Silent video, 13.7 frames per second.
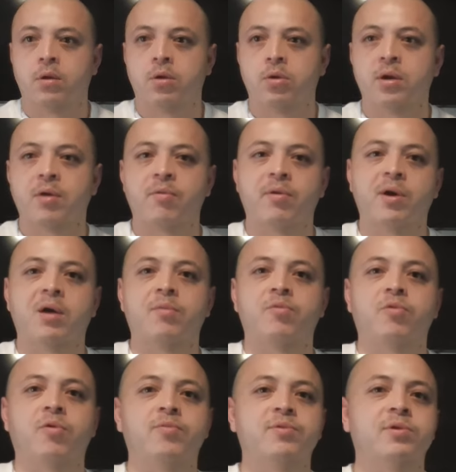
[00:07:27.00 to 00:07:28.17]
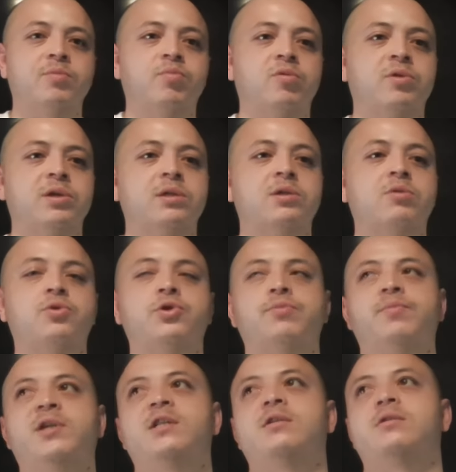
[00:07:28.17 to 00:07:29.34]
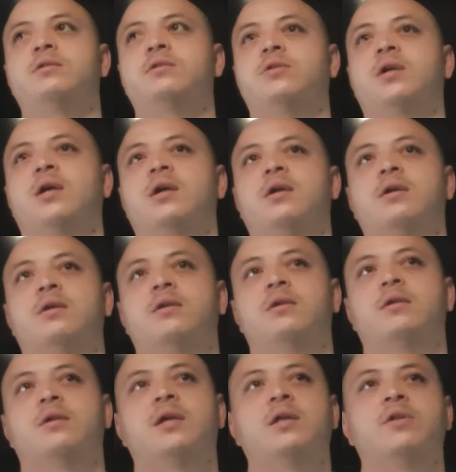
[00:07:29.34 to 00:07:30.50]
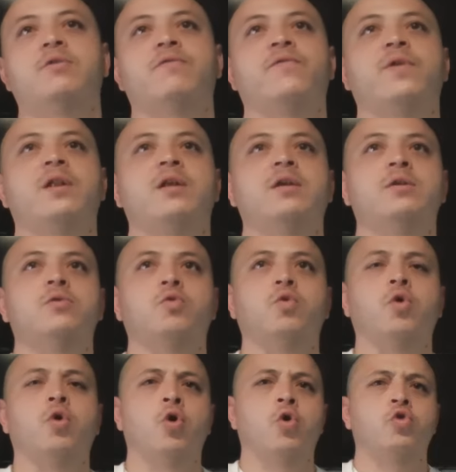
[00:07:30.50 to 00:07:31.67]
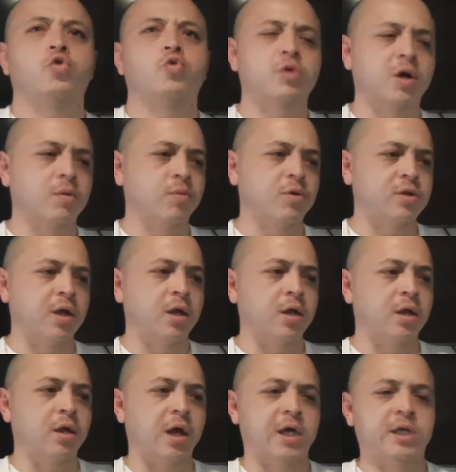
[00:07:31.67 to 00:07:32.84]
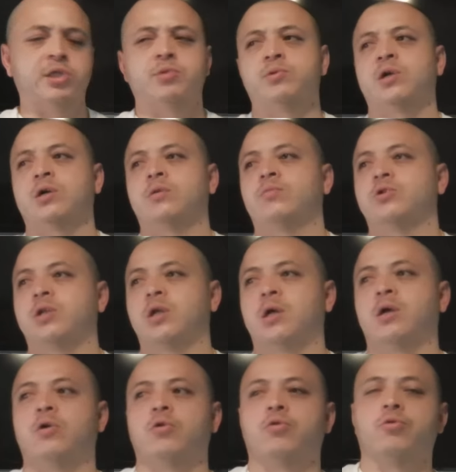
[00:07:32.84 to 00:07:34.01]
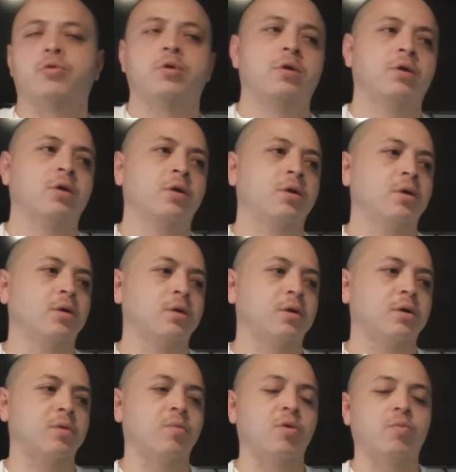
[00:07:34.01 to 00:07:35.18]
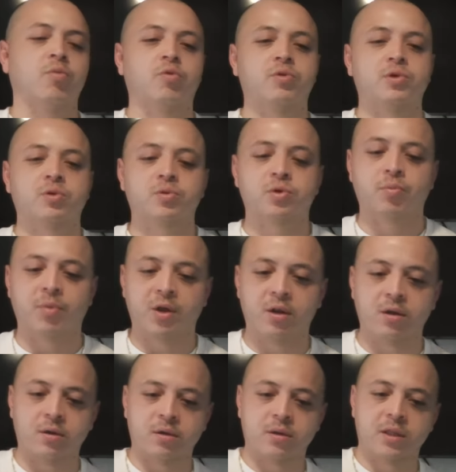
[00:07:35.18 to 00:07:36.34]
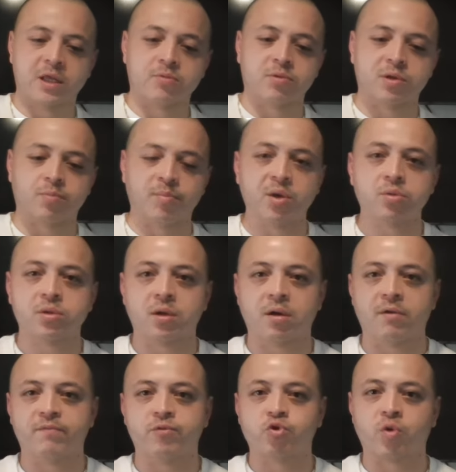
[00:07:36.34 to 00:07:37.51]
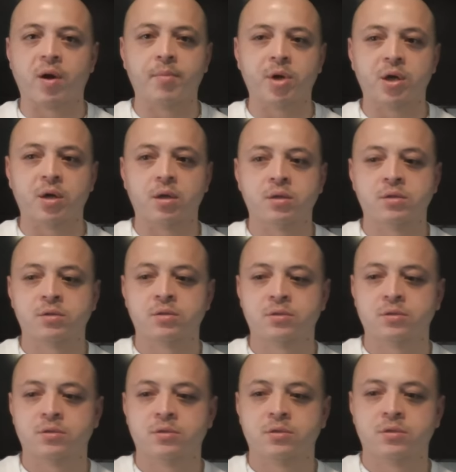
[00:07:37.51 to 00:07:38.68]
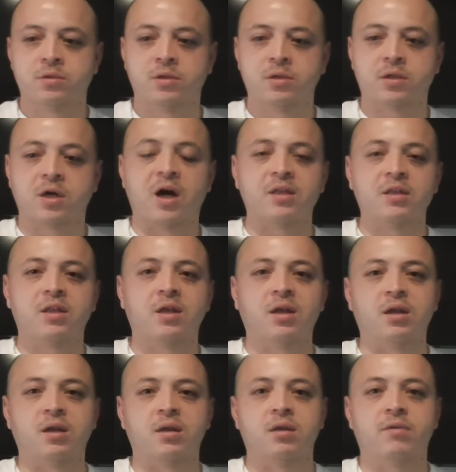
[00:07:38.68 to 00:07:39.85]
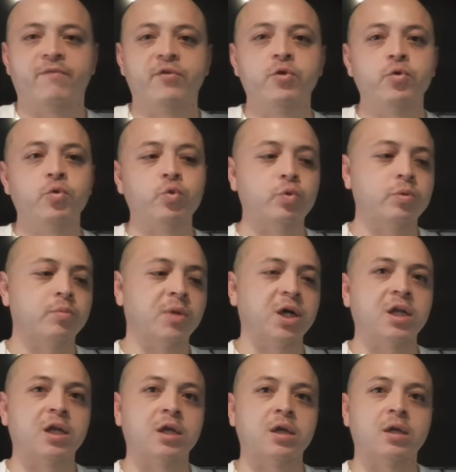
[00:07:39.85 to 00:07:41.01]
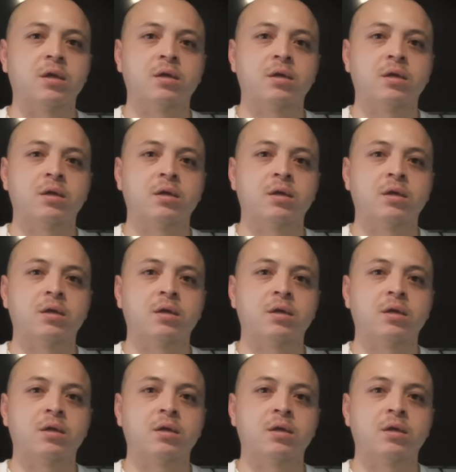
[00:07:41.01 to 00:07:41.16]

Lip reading: You get what I'm going with this, bro? This is social media. You can't get in your feelings or don't talk about that. I should be talking about that. Or, come on, bro. It's social media. That's what it's built off. Drama. Content. Views. Money.